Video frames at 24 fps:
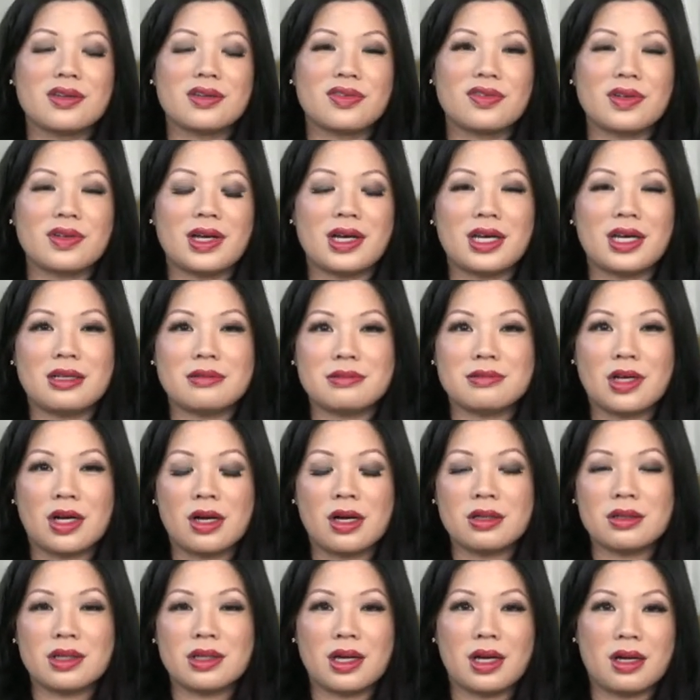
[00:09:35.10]

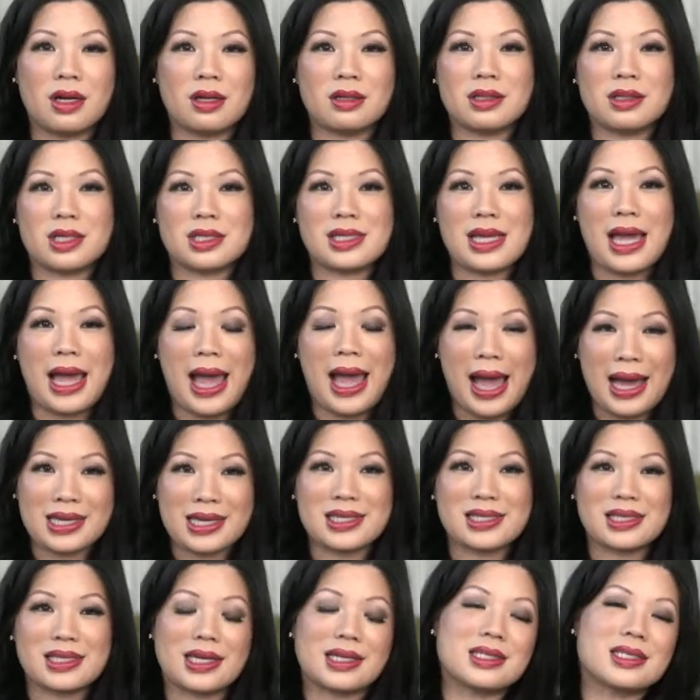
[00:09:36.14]
all this
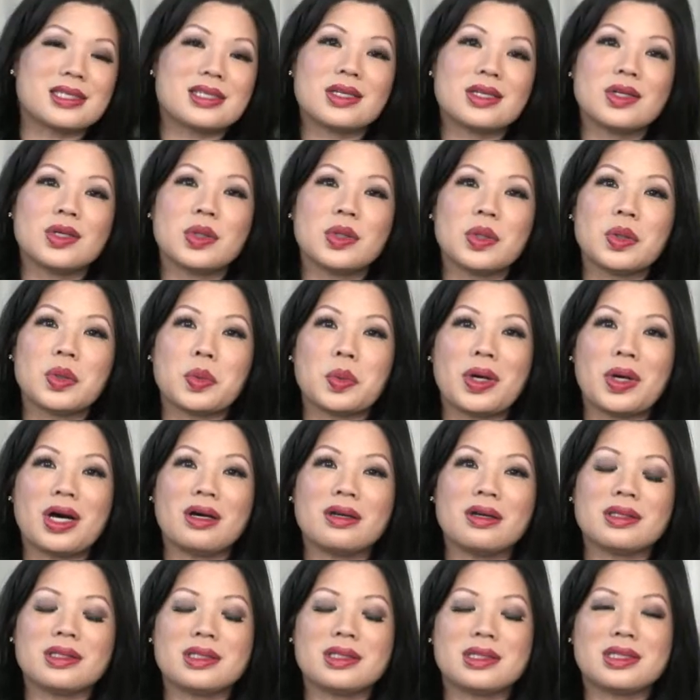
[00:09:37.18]
access,
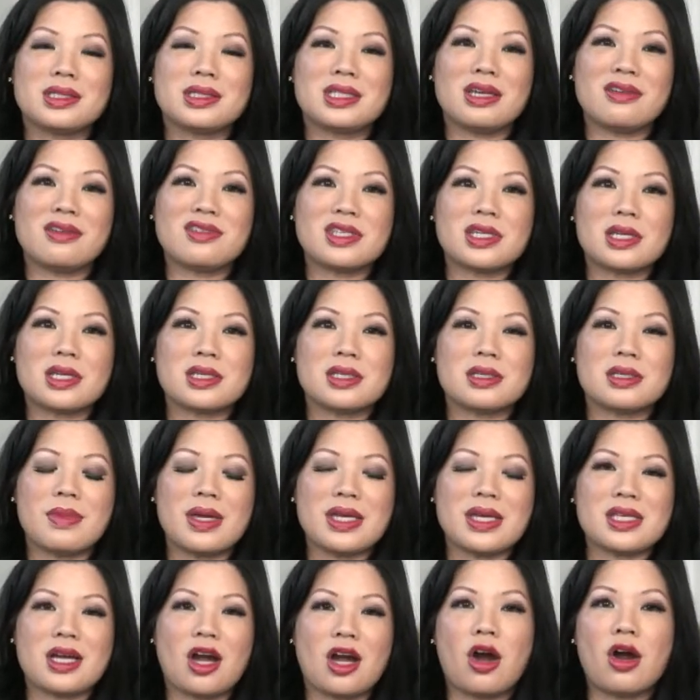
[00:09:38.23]
well, it
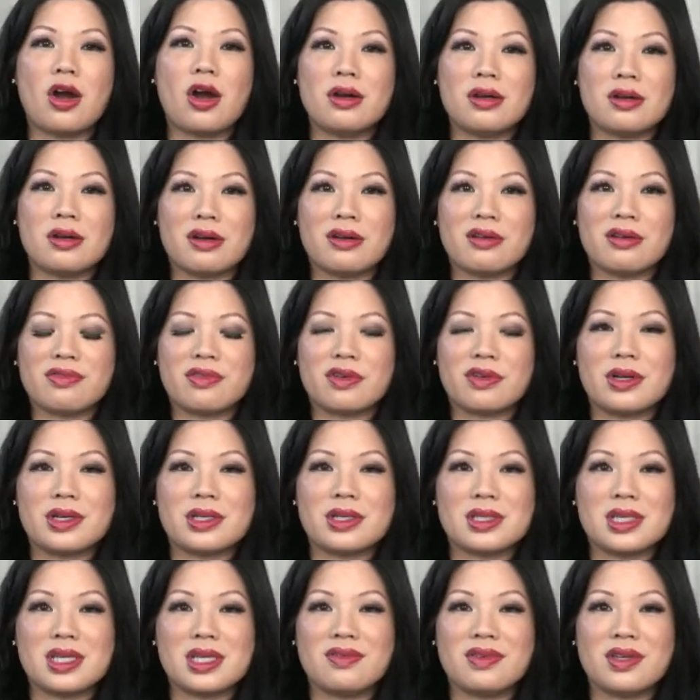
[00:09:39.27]
makes it harder for
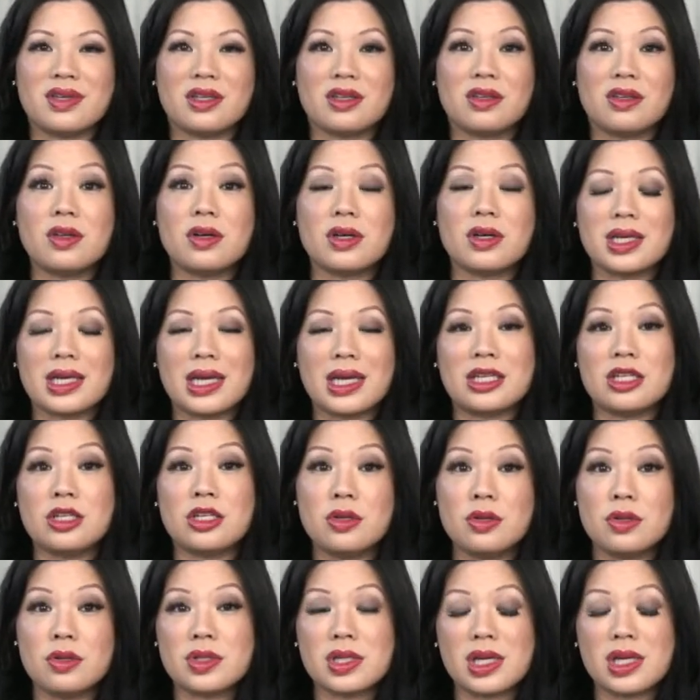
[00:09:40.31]
us to even look and
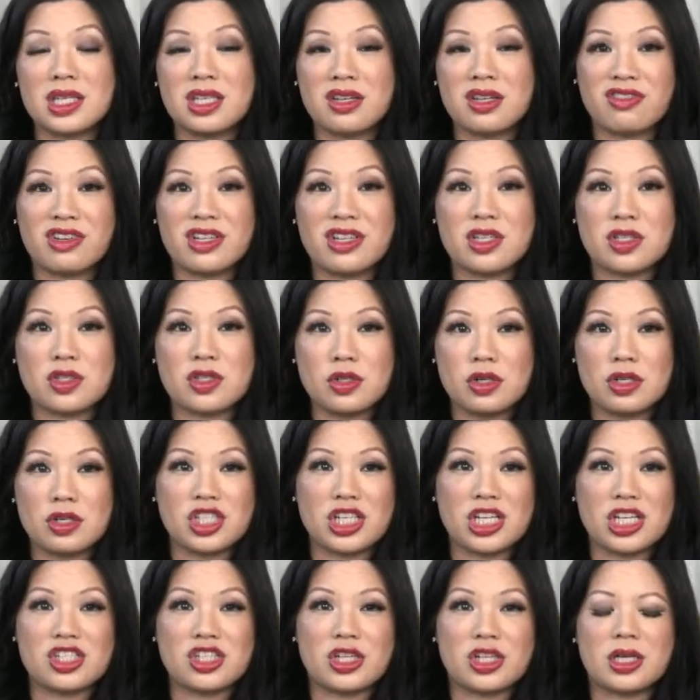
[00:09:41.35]
use a different search
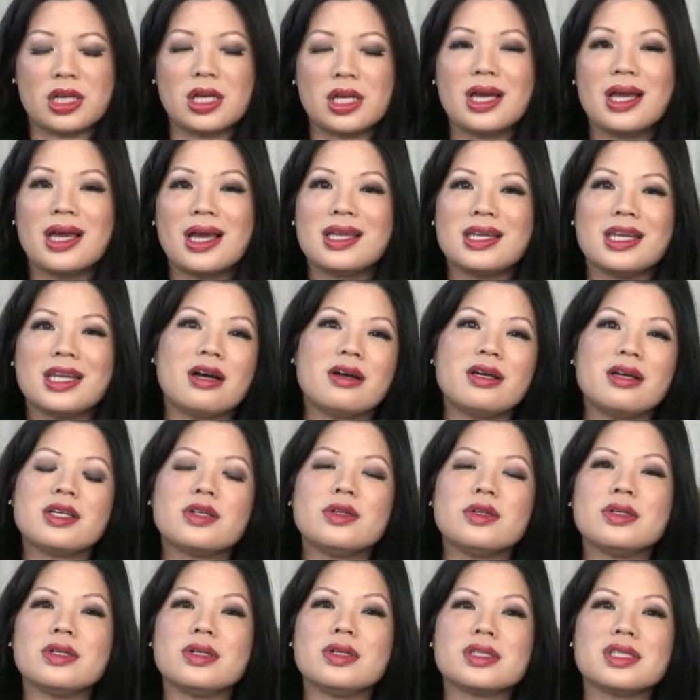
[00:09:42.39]
engine. Now, in
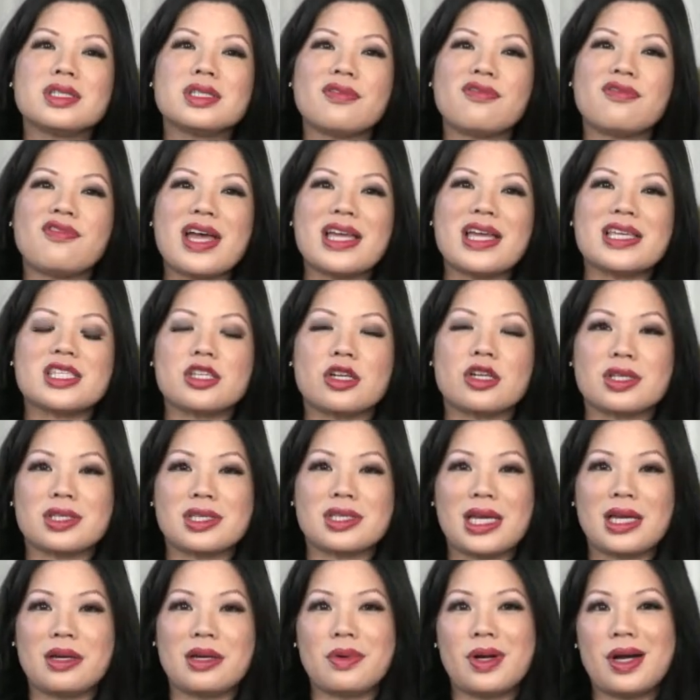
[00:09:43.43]
Google's defense, they're
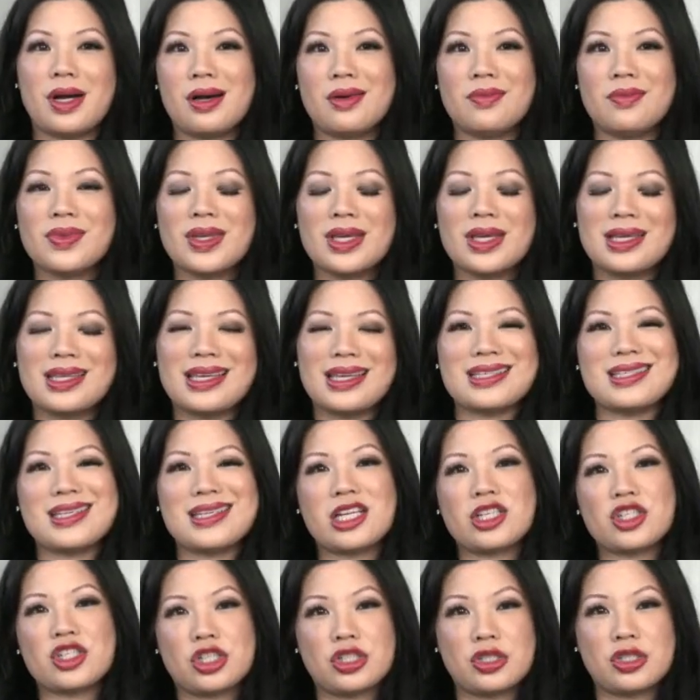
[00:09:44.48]
saying, well, that's
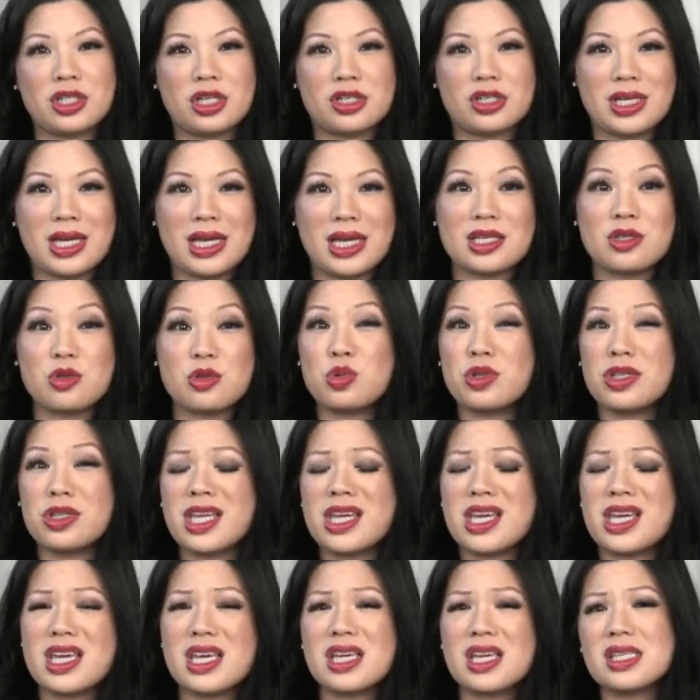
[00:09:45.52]
not true. They're saying it's
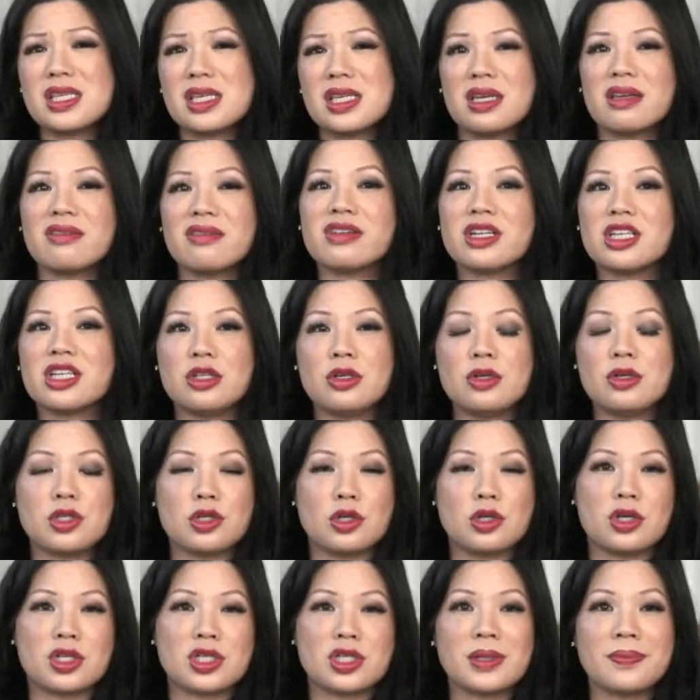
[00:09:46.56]
really easy for
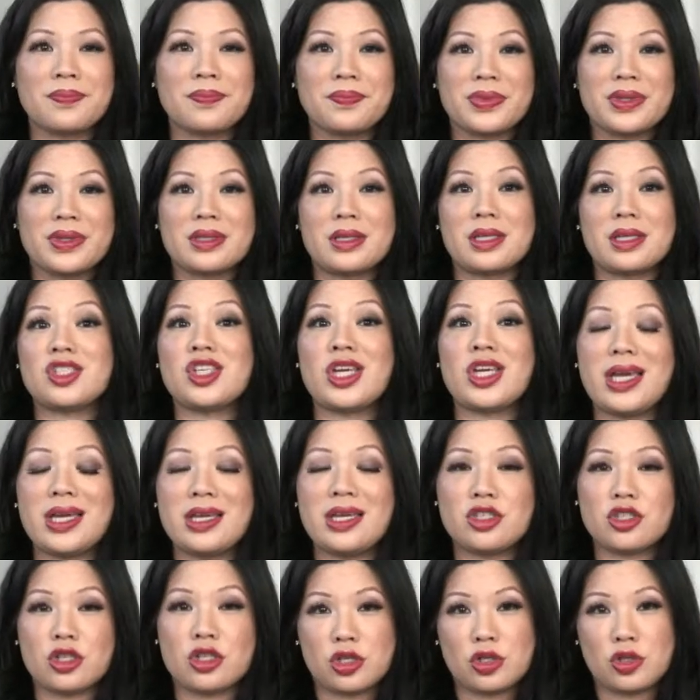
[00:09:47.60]
users to
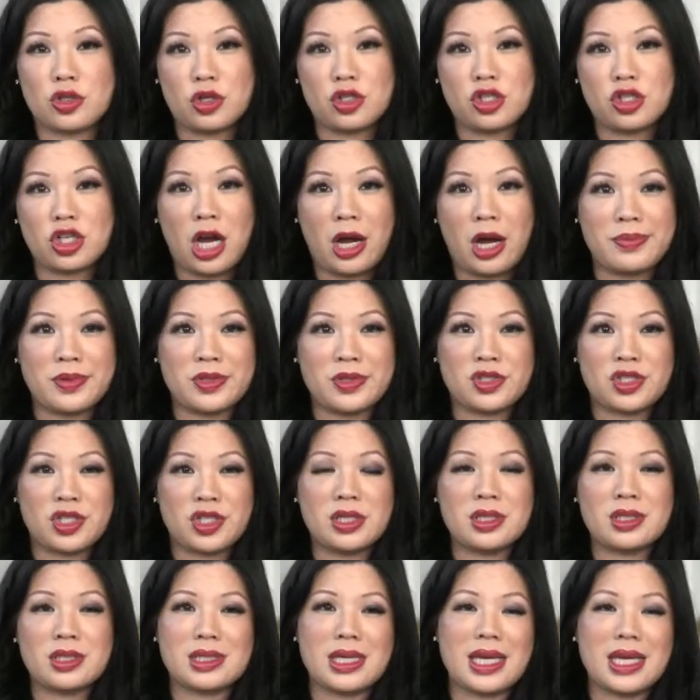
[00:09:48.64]
change their search
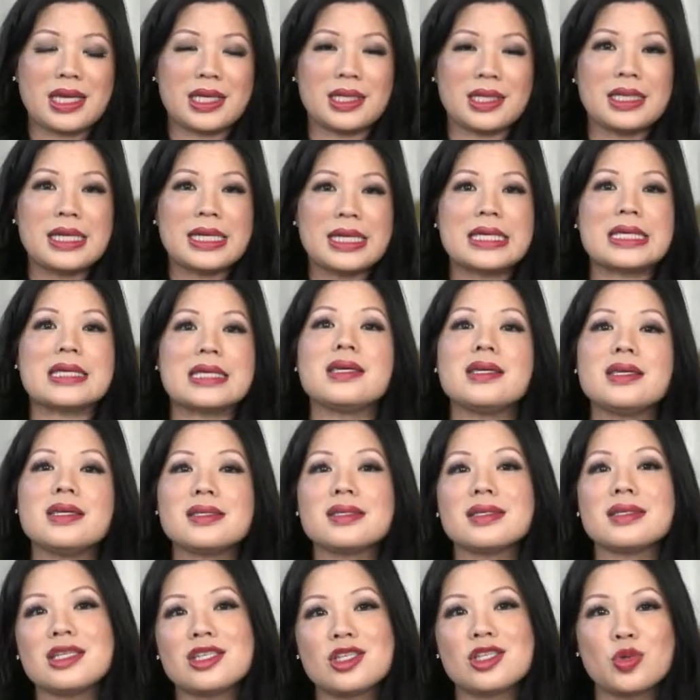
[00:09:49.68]
options. They can
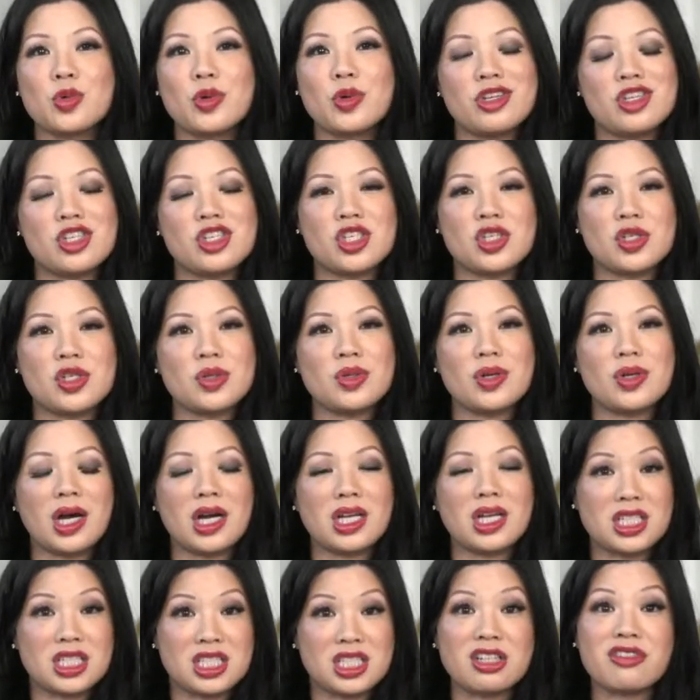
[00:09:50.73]
easily switch to
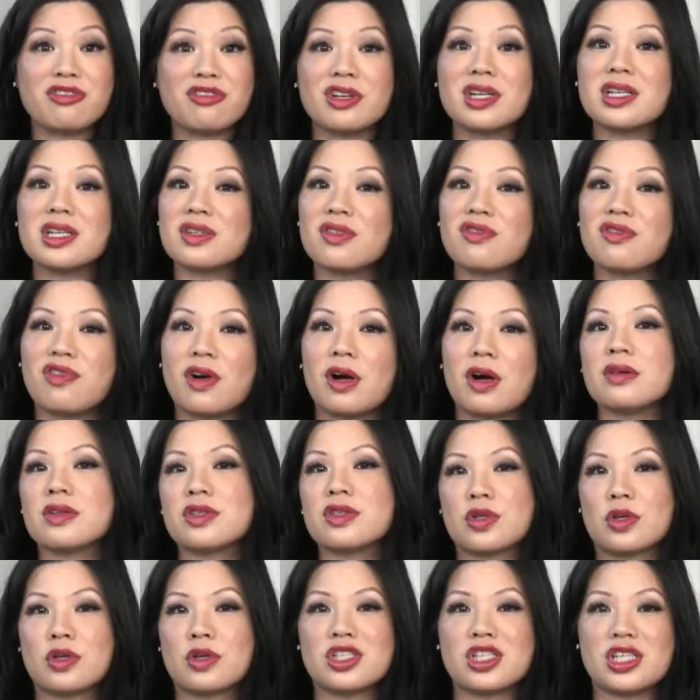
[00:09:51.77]
a different default
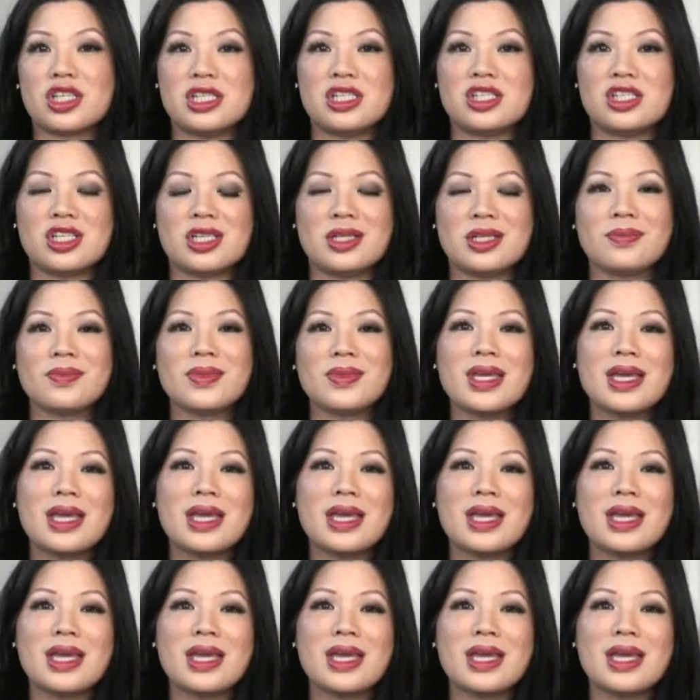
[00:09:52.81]
search engine.